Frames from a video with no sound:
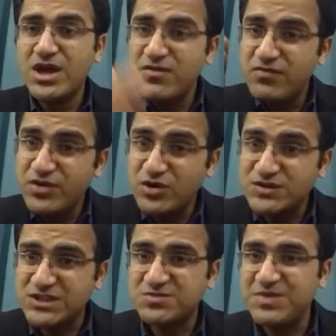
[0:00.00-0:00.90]
If you're
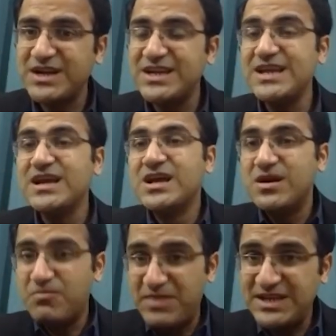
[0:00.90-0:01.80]
suspecting
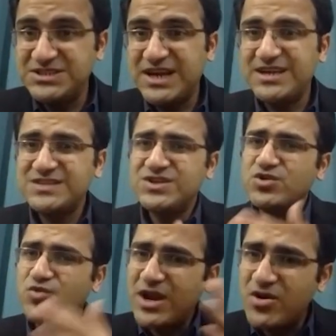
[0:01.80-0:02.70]
meningitis and
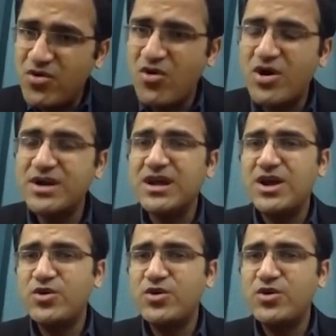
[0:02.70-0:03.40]
you cannot